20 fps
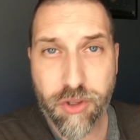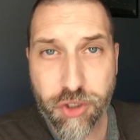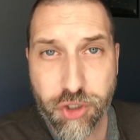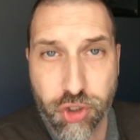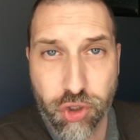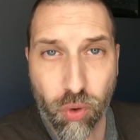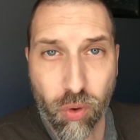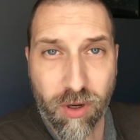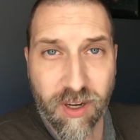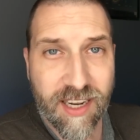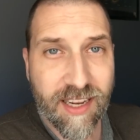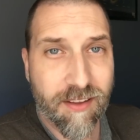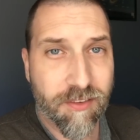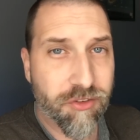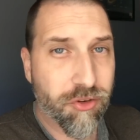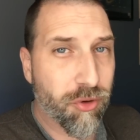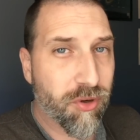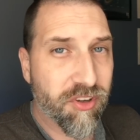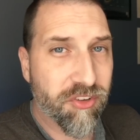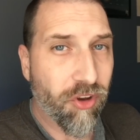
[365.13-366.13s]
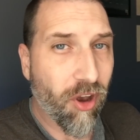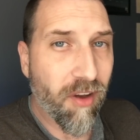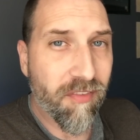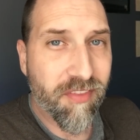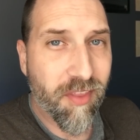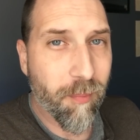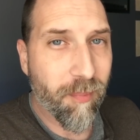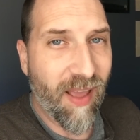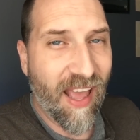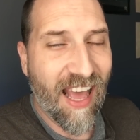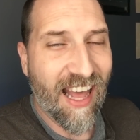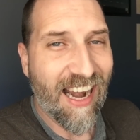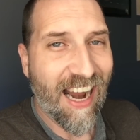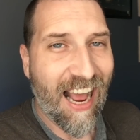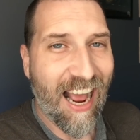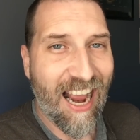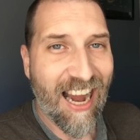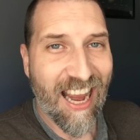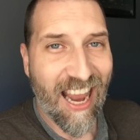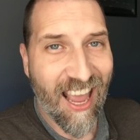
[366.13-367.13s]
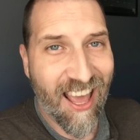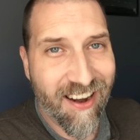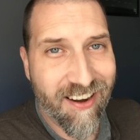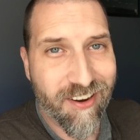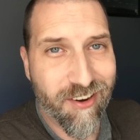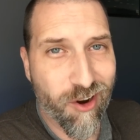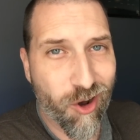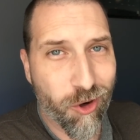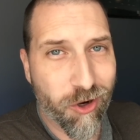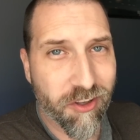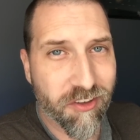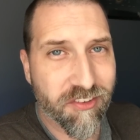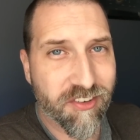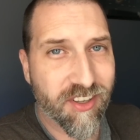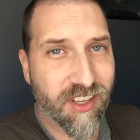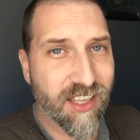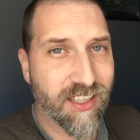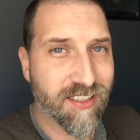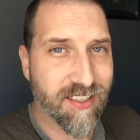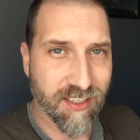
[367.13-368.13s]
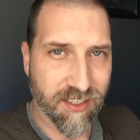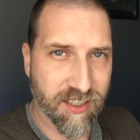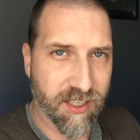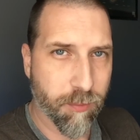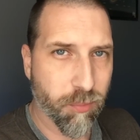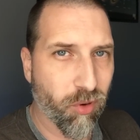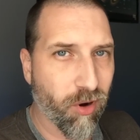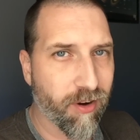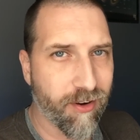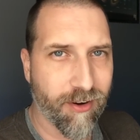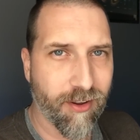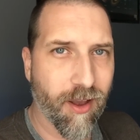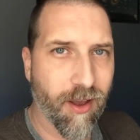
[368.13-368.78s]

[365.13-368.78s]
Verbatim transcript: The short answer is off the bat, I hadn't noticed until he brought it